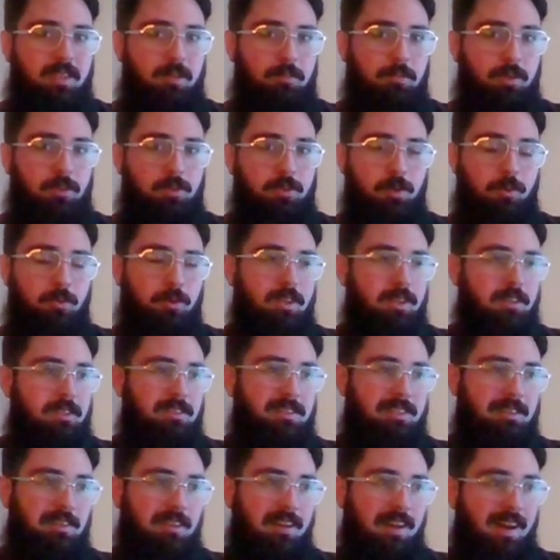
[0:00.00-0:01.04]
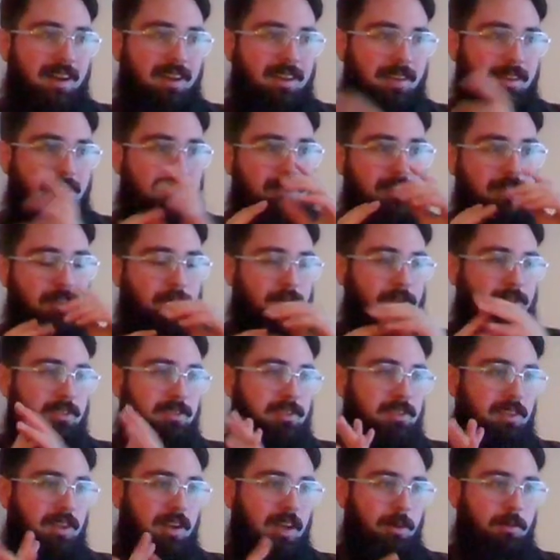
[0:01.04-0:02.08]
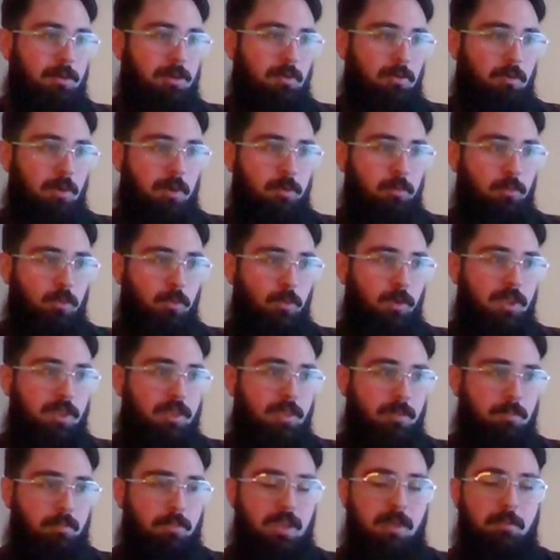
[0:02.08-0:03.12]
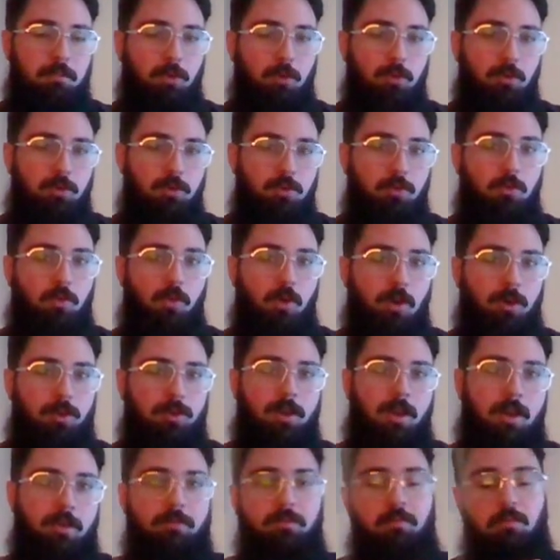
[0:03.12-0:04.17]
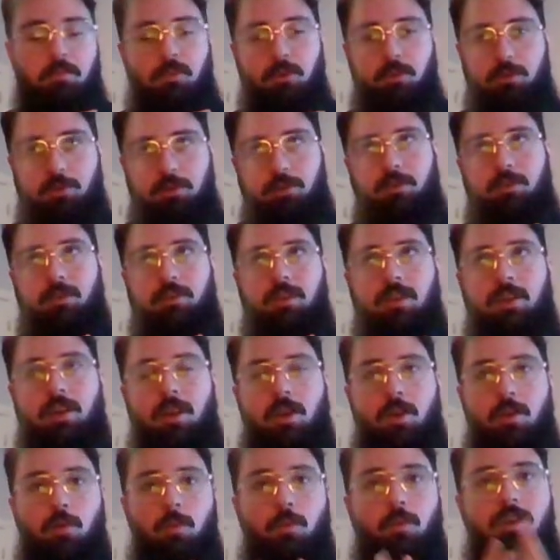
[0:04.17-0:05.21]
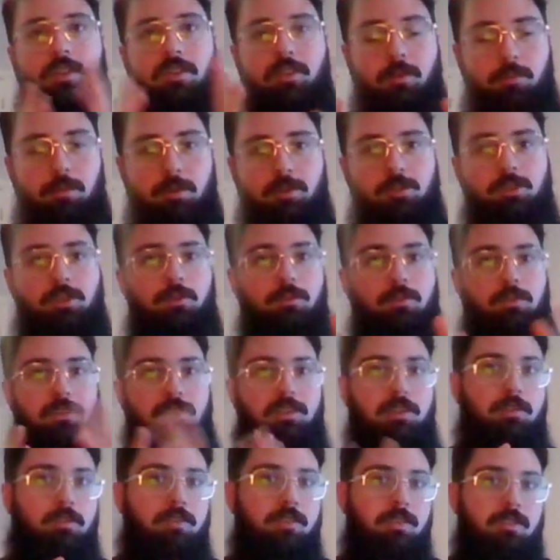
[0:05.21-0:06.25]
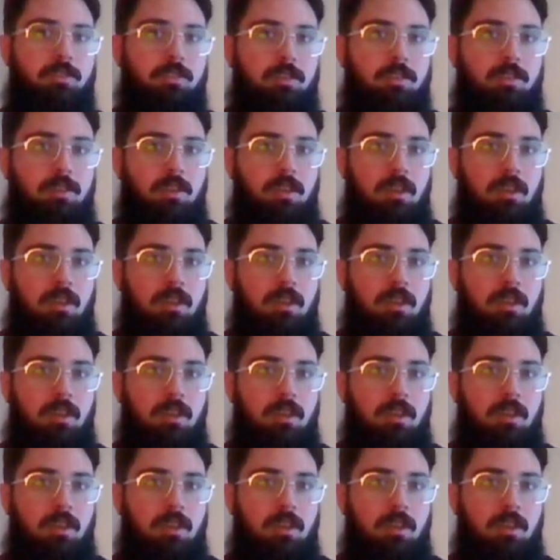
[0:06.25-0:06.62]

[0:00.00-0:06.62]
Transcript: Persona is not a series that I would run with people who are not familiar with the Persona series.